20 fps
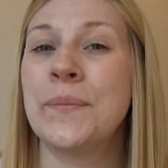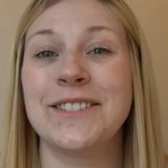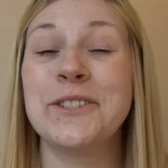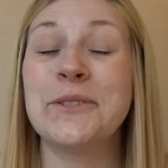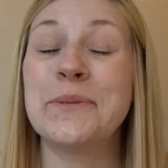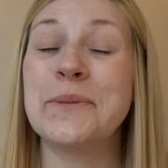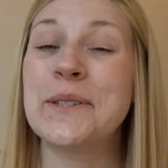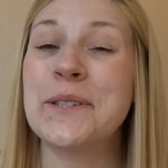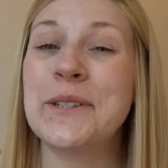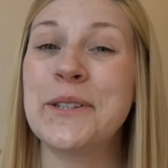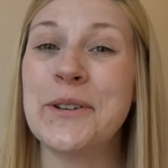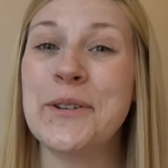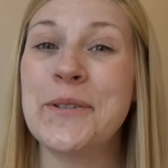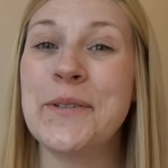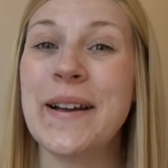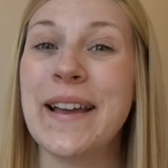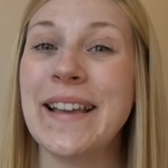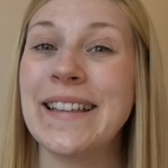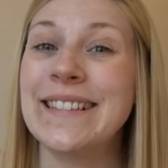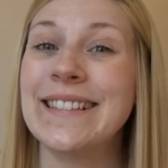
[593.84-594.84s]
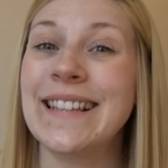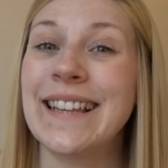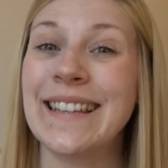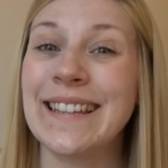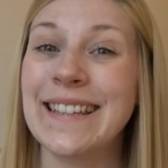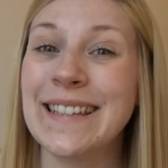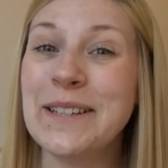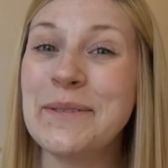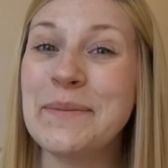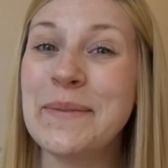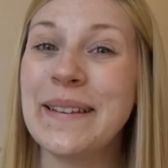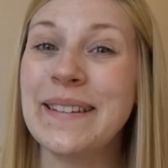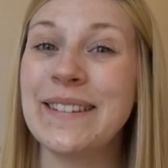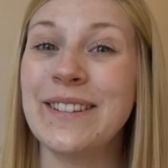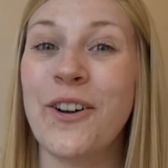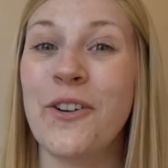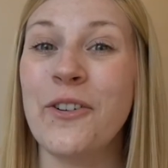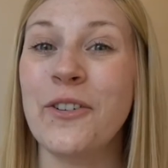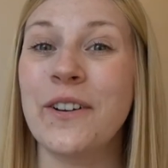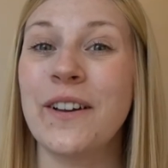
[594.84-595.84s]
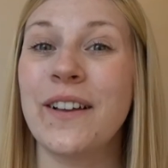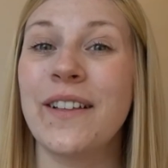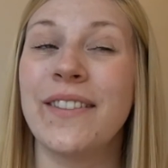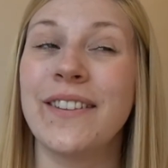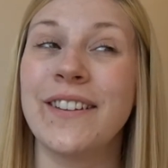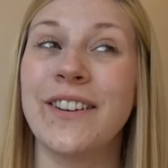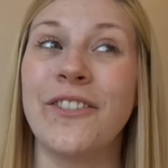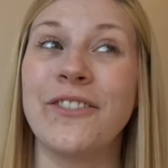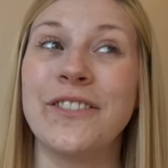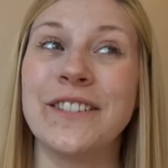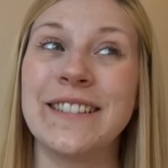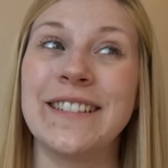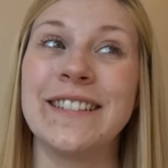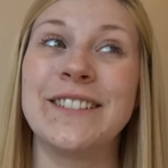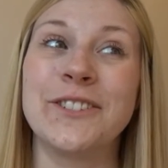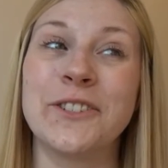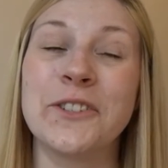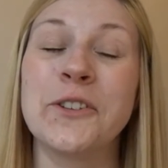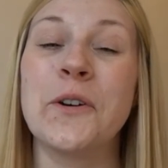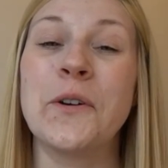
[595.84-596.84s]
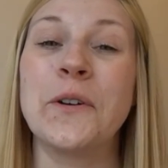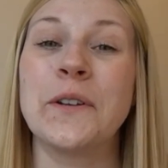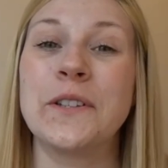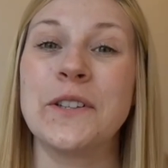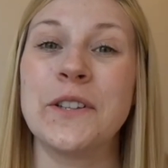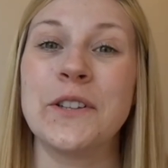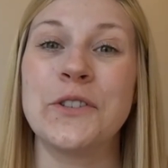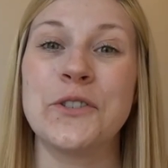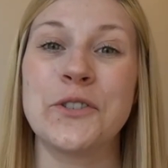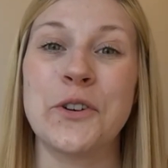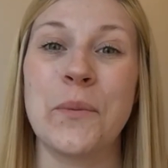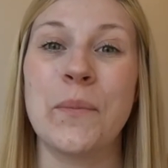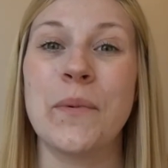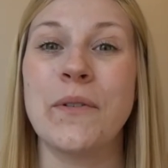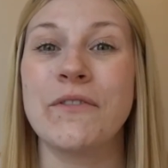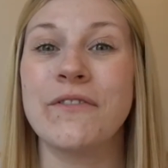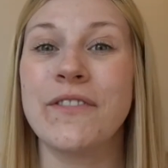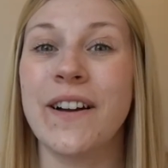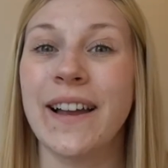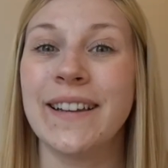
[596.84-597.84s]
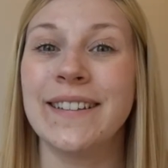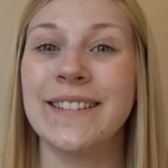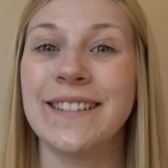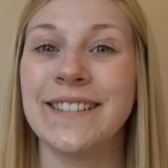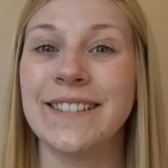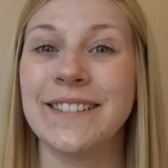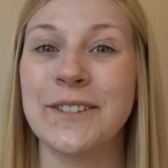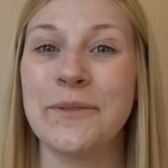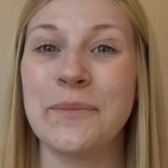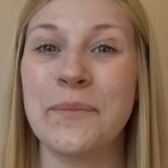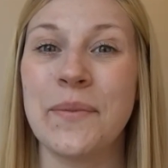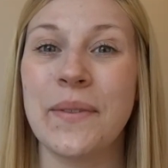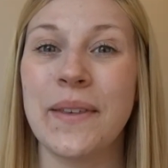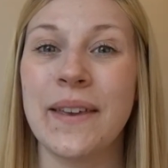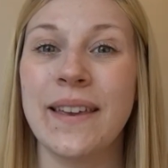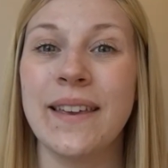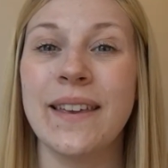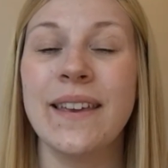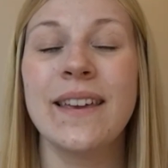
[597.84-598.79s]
Number 2, it's a little bit longer than obviously just going to the shop and finding something.